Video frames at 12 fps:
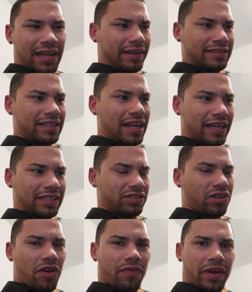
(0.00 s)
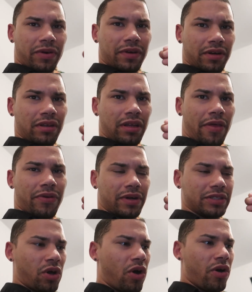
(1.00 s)
Like, it's not like a soft
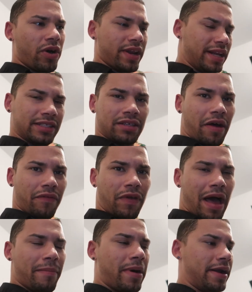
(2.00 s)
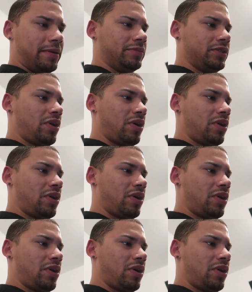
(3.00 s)
leather. It's hard, and it's not flat bottom.